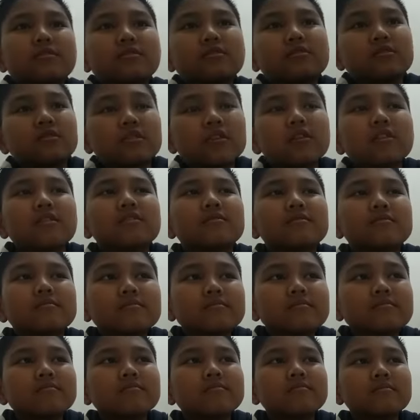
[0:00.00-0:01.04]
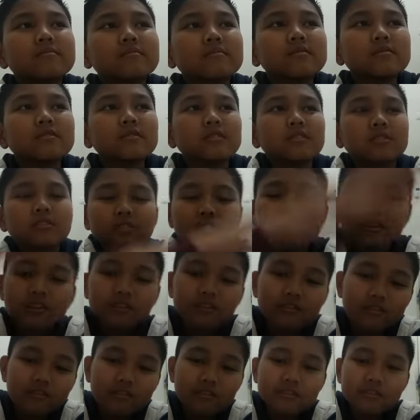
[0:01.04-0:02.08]
So thank
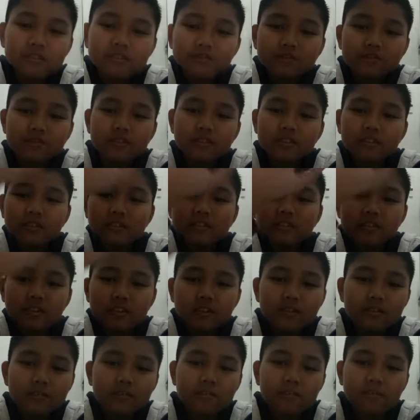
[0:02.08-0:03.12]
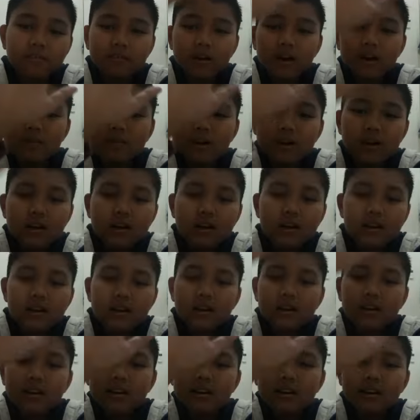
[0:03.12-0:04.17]
you for watching video, and bye
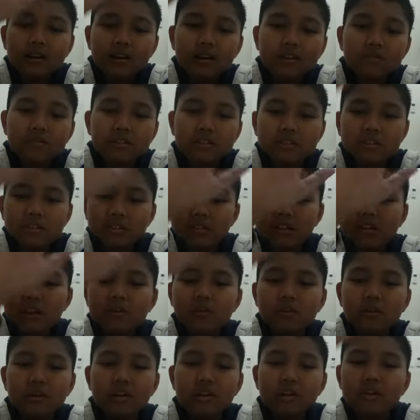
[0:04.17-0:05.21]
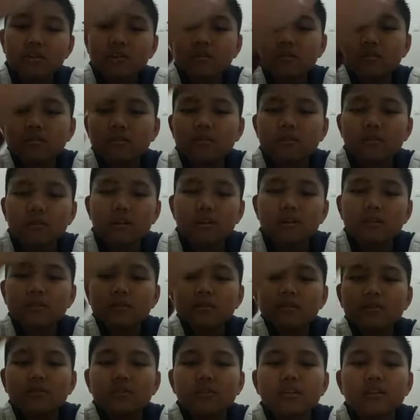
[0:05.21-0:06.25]
bye. Wassalamualaikum
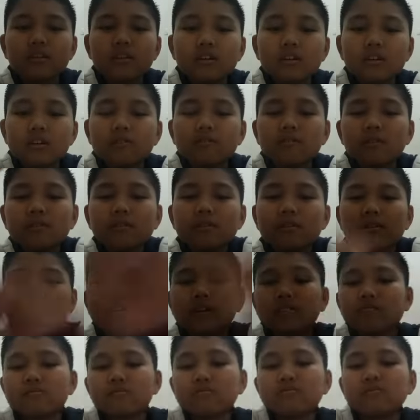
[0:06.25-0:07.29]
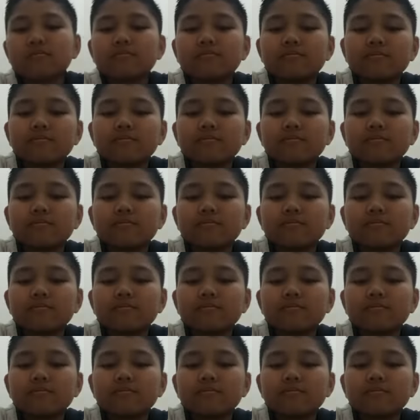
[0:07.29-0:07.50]
warahmatullahi wabarakatuh.